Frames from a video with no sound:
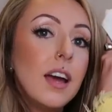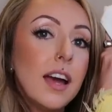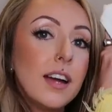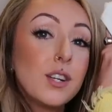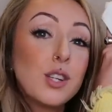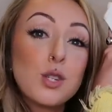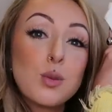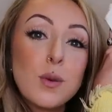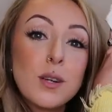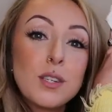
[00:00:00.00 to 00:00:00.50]

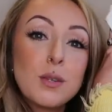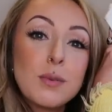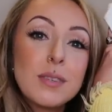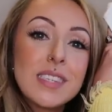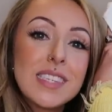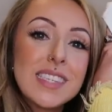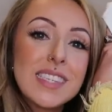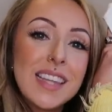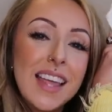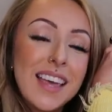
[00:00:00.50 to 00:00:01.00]
I just wish it
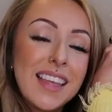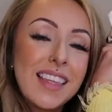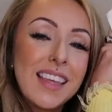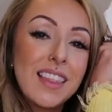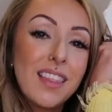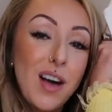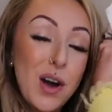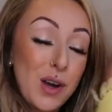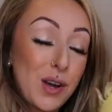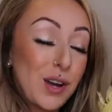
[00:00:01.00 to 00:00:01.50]
was
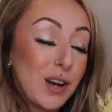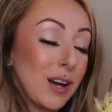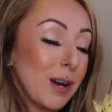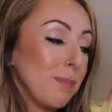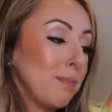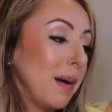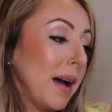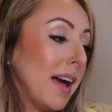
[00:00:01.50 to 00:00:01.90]
slightly longer,